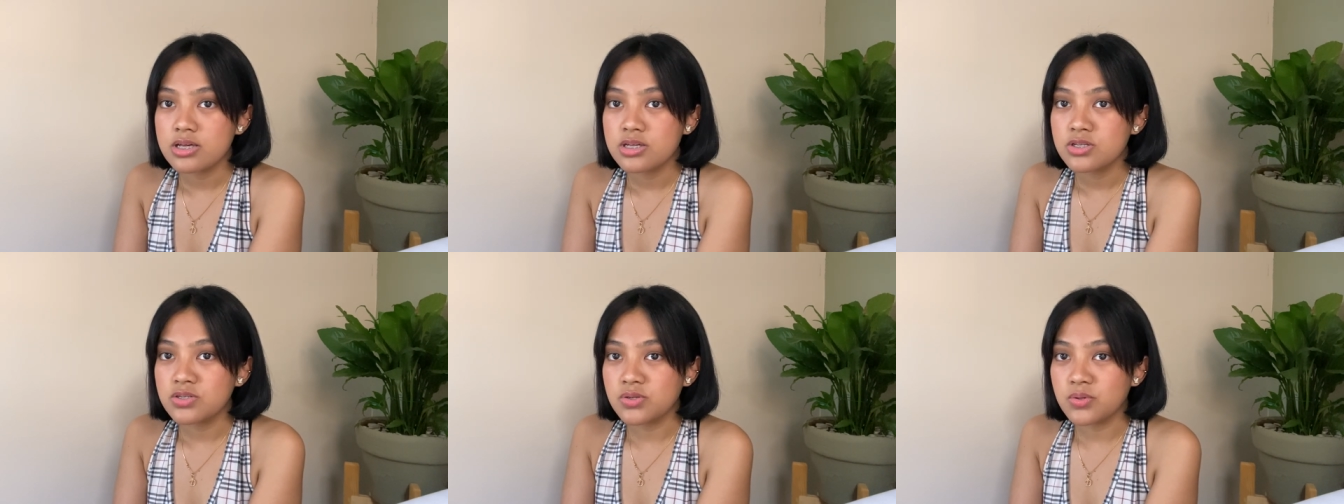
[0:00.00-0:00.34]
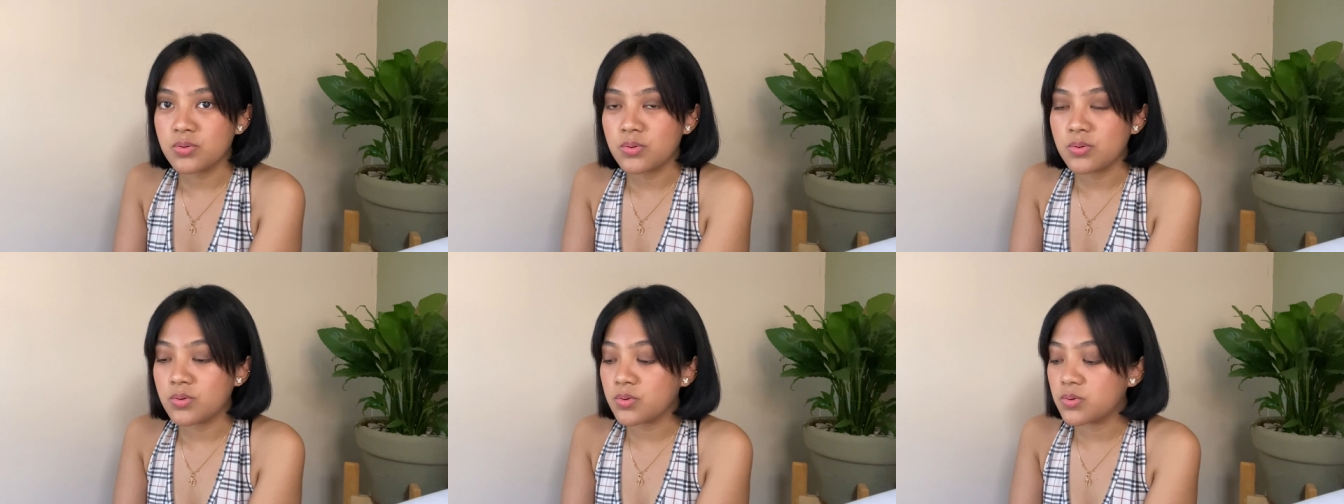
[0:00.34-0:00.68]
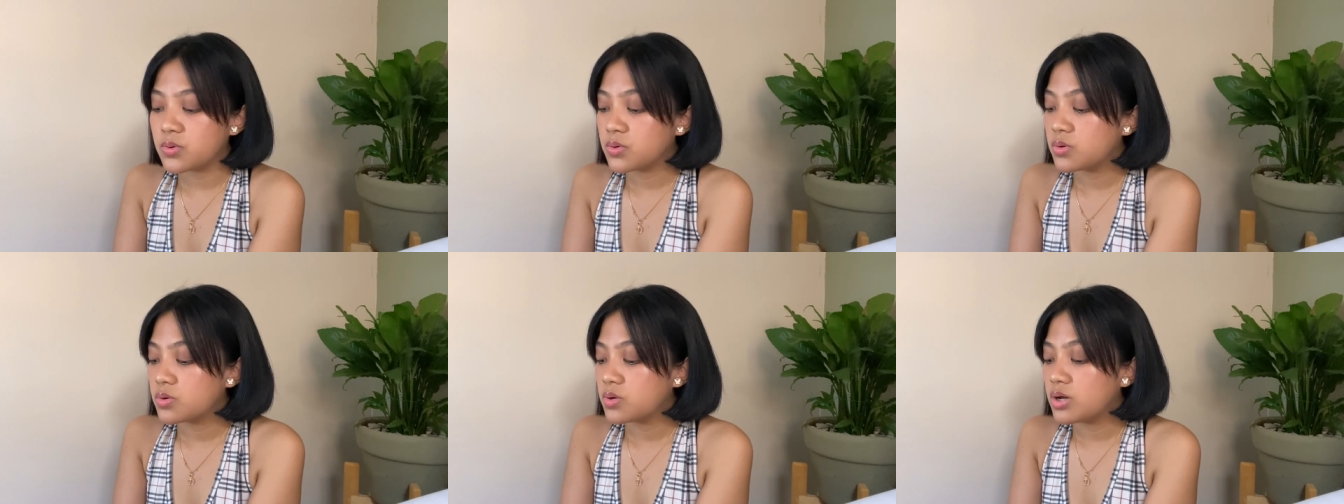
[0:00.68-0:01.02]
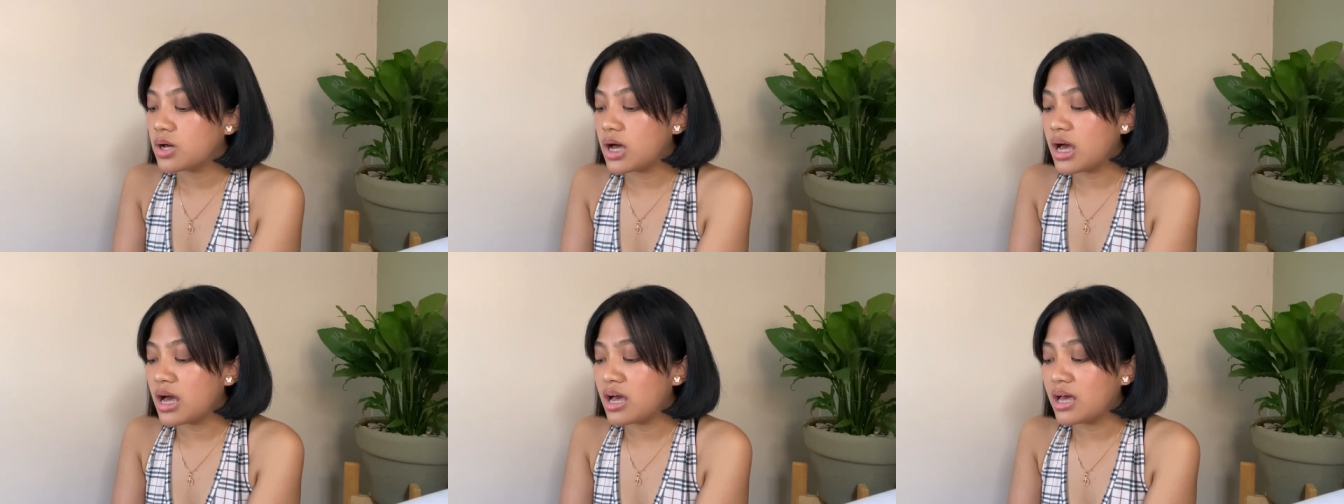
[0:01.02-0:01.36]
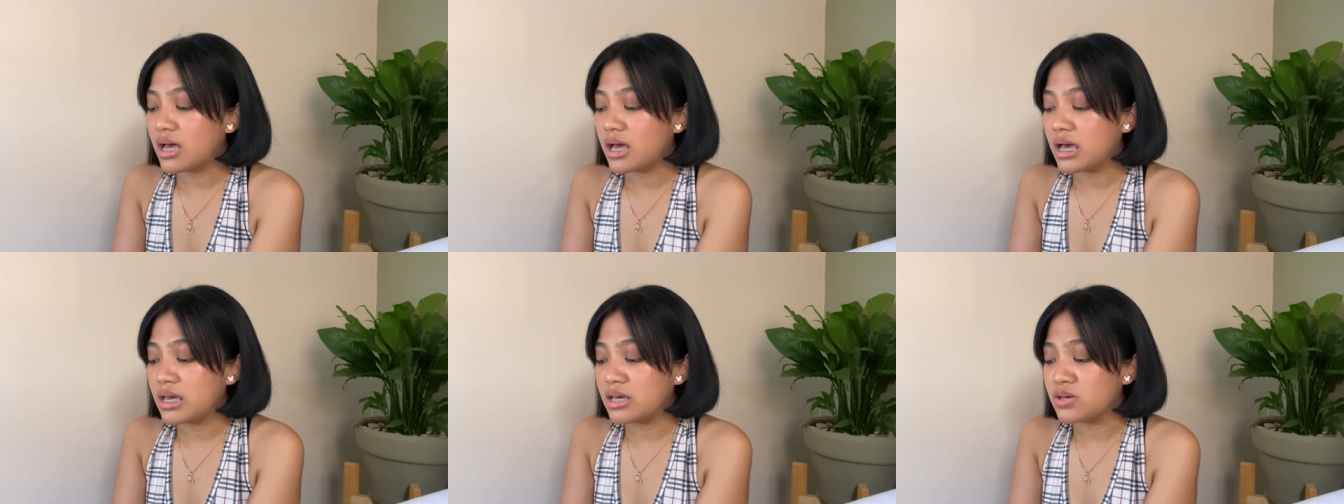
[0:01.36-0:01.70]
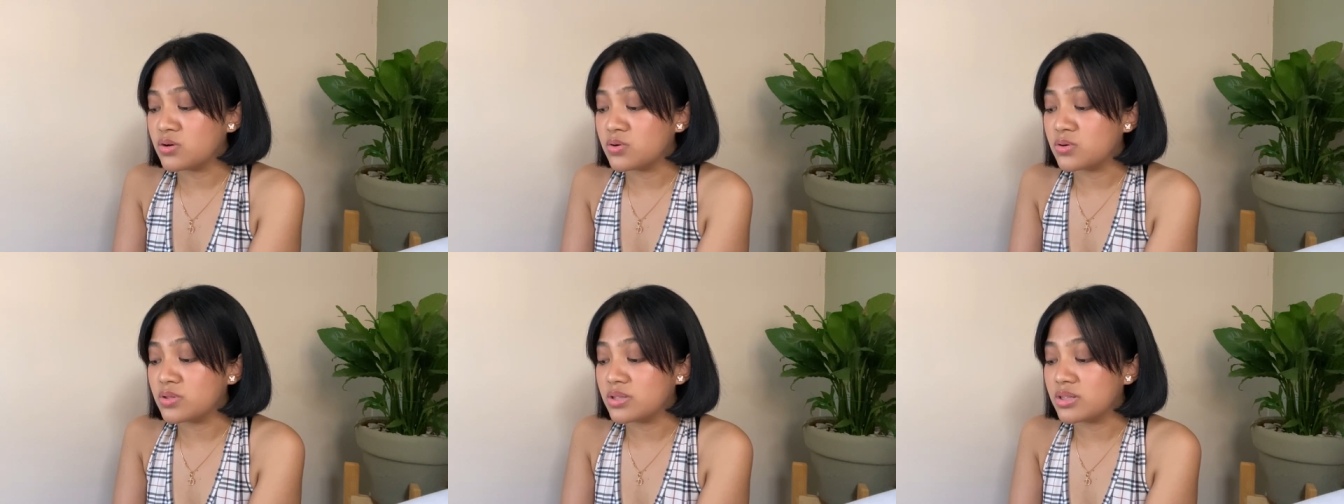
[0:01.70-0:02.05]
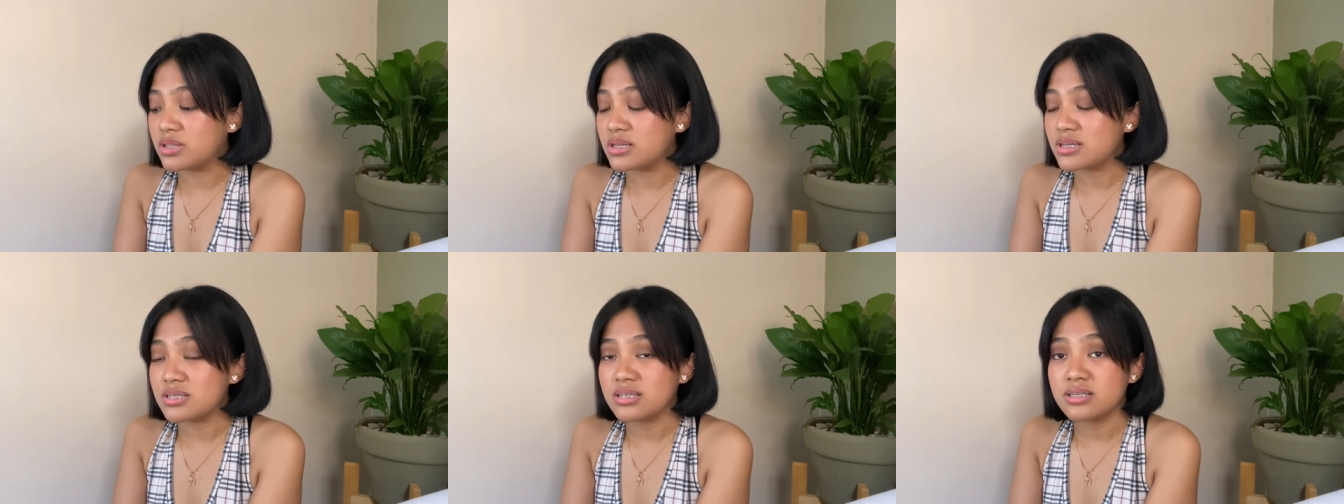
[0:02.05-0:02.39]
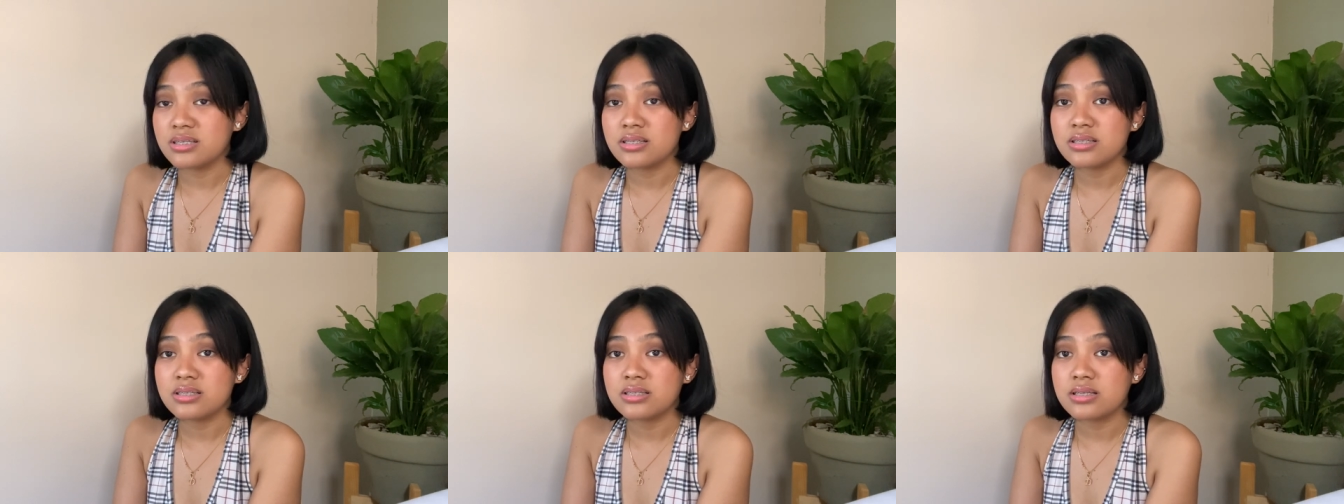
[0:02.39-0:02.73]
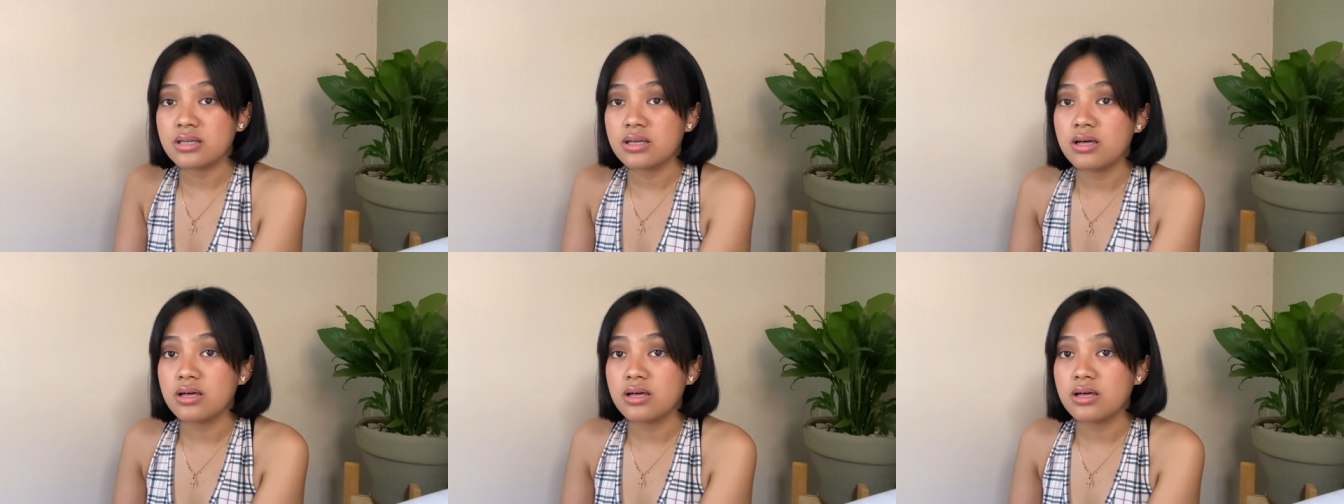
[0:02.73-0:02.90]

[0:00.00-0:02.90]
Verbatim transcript: So ayun, this is